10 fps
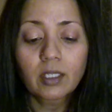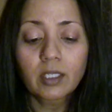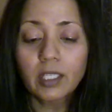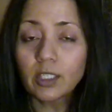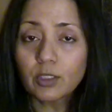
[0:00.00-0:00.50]

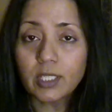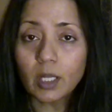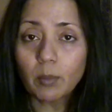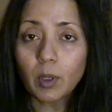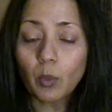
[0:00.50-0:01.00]
"Can you tell
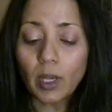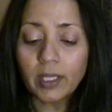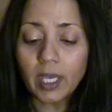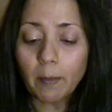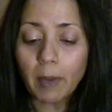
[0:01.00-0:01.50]
me where
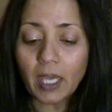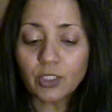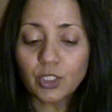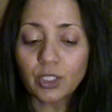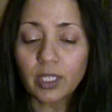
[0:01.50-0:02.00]
they are
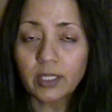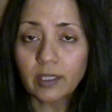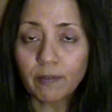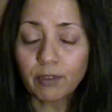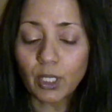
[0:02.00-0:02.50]
pasturing
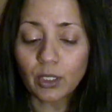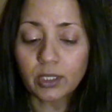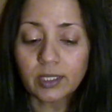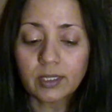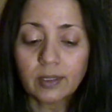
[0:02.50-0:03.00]
their flocks?"